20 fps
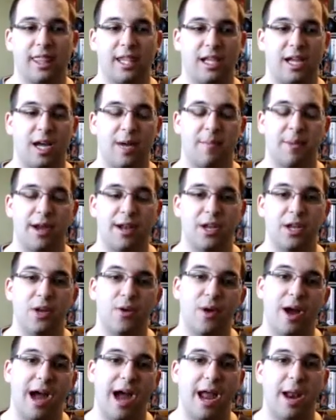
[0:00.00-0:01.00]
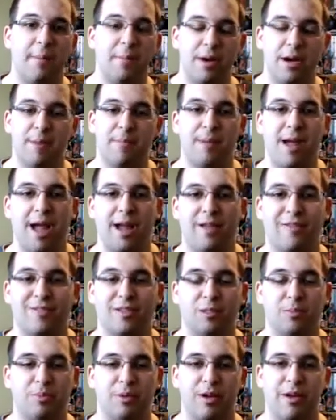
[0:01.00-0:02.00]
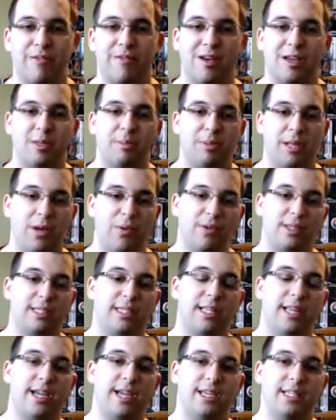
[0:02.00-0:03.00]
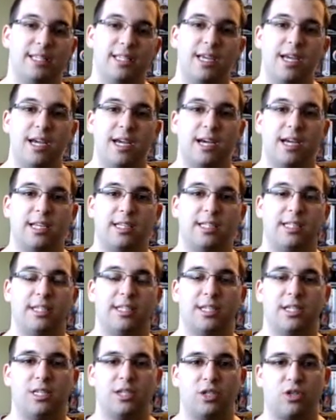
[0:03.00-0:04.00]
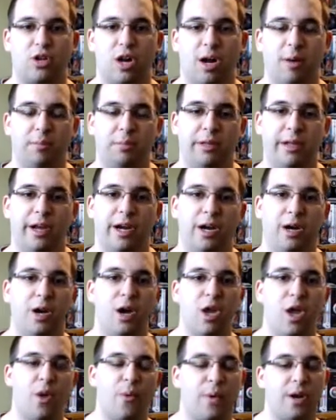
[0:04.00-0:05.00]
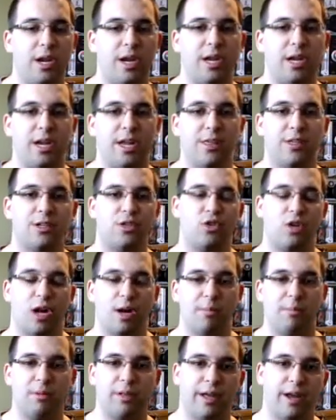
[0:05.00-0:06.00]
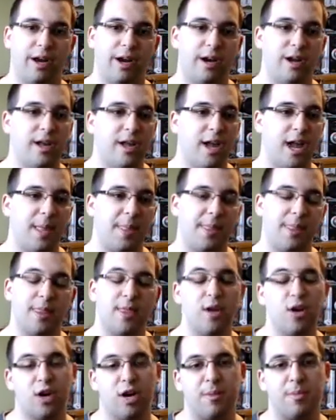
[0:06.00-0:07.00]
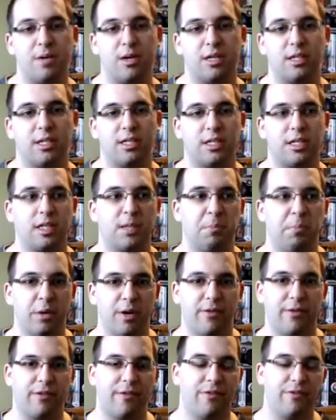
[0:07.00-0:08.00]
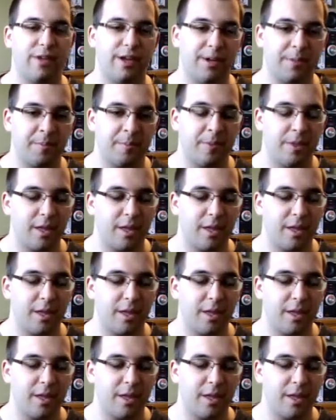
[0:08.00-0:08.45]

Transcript: I knew I had to bring him back if I was playing with Slays, because he's such a strong player. We need another strong player, and Urburst is like the perfect fit.